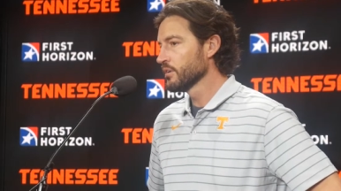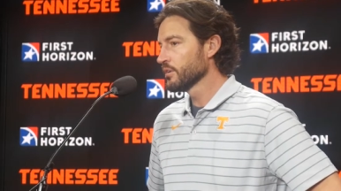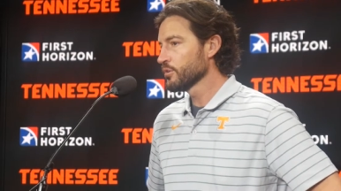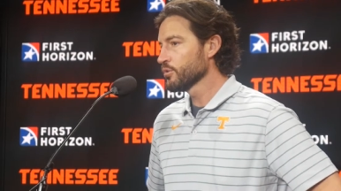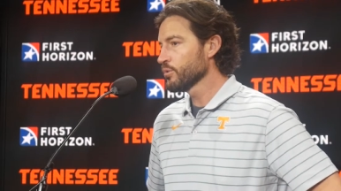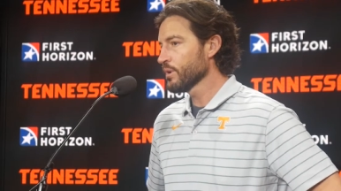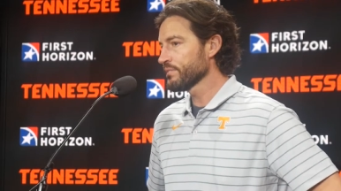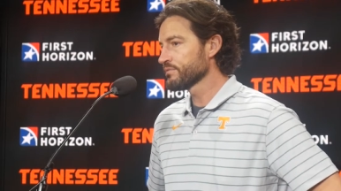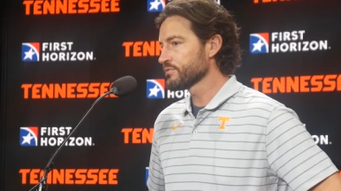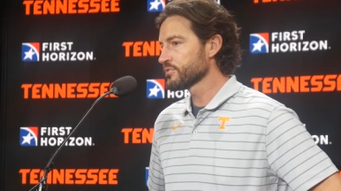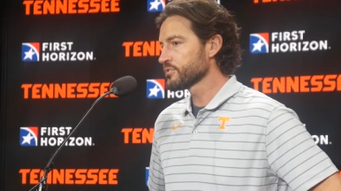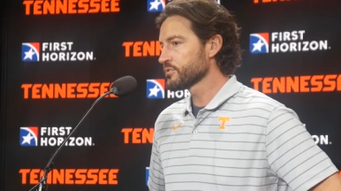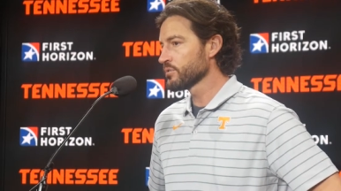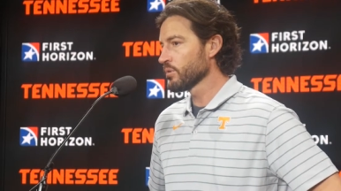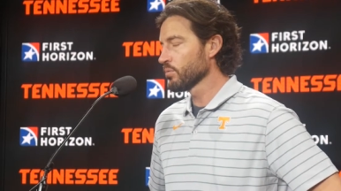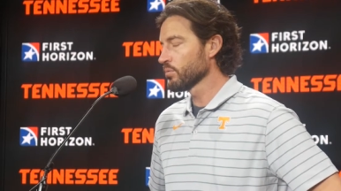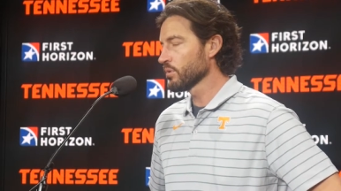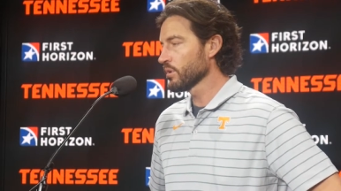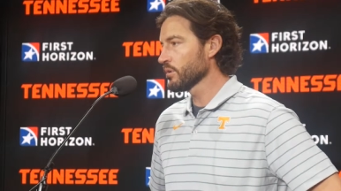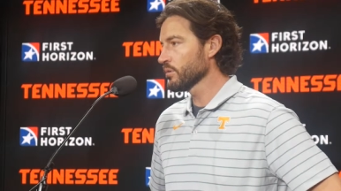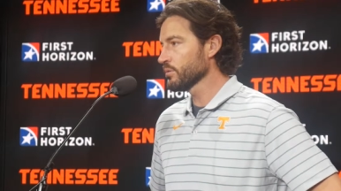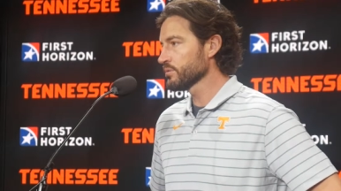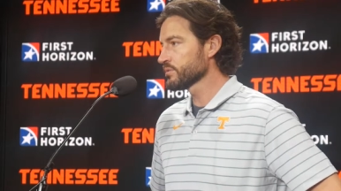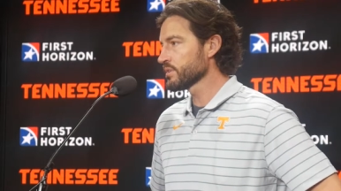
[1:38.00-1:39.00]
you have so
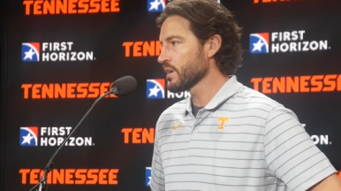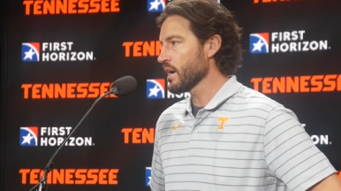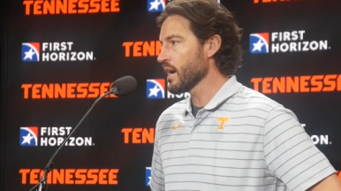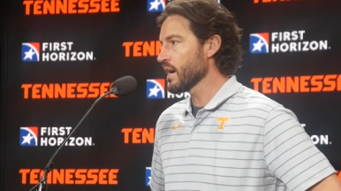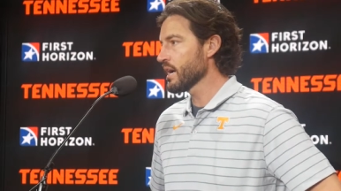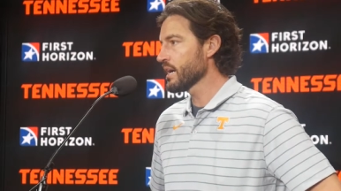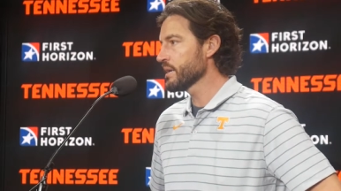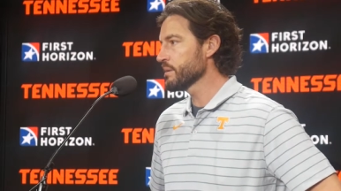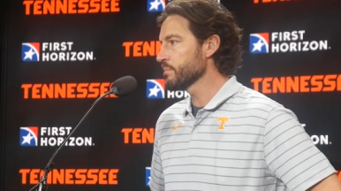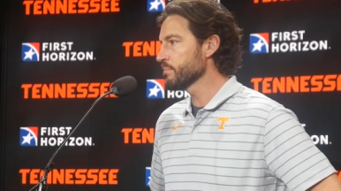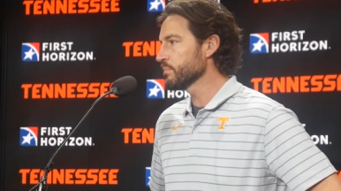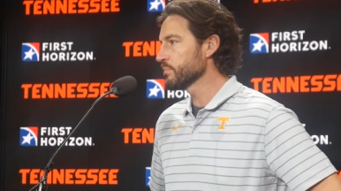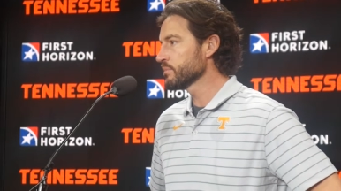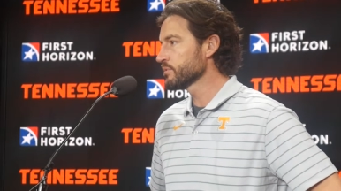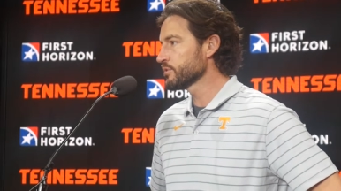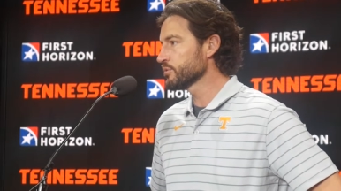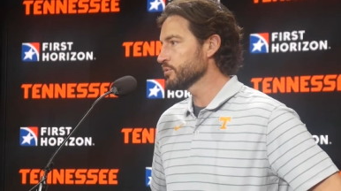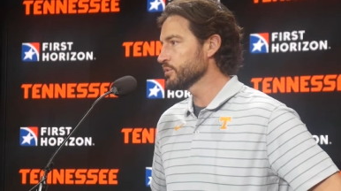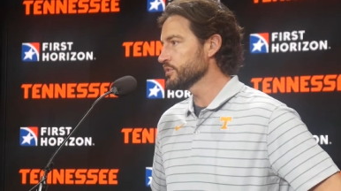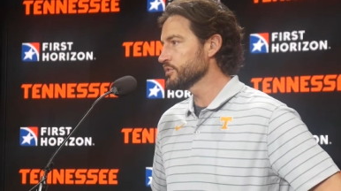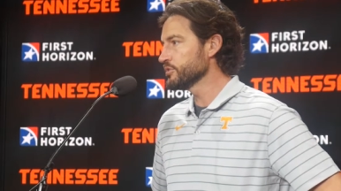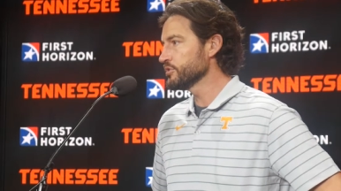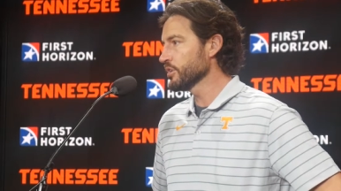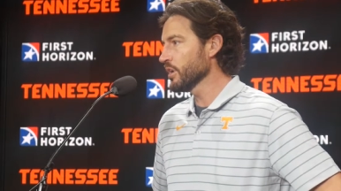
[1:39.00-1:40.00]
little time
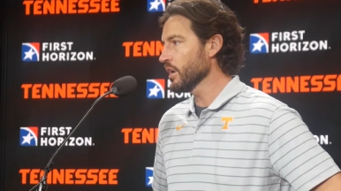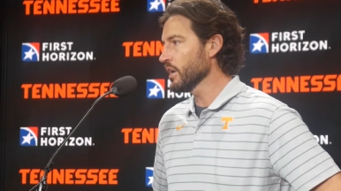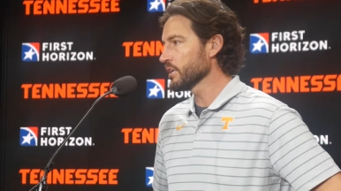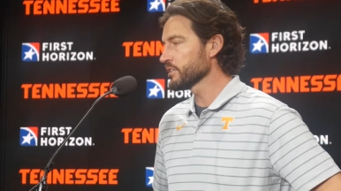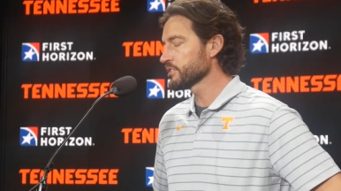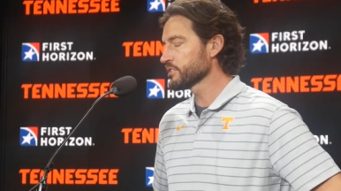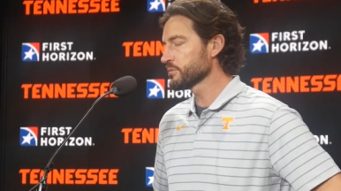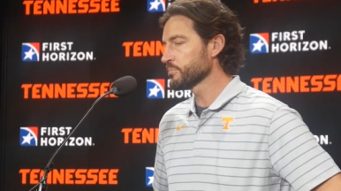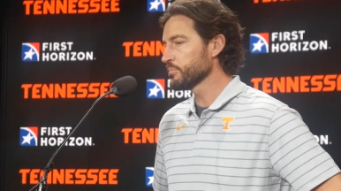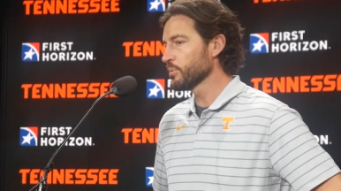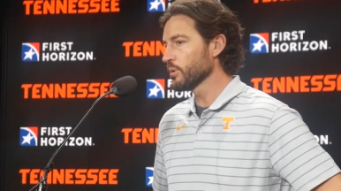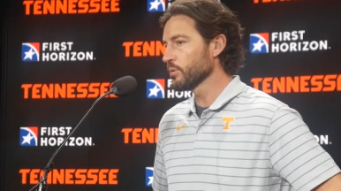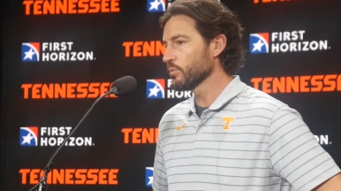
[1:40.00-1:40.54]
to adjust.